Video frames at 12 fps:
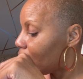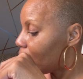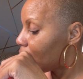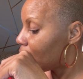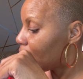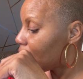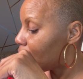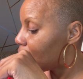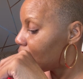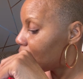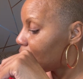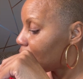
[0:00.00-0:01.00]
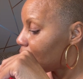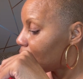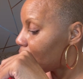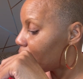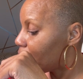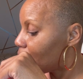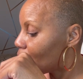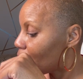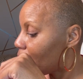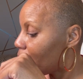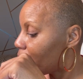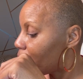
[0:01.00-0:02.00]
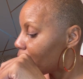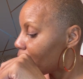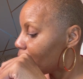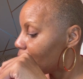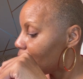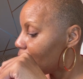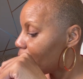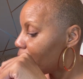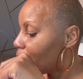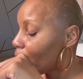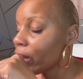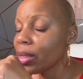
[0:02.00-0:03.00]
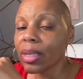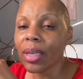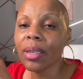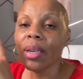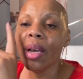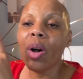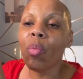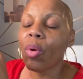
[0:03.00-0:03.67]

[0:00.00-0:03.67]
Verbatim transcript: 8, 9, 10, 11, 12, 13, 14.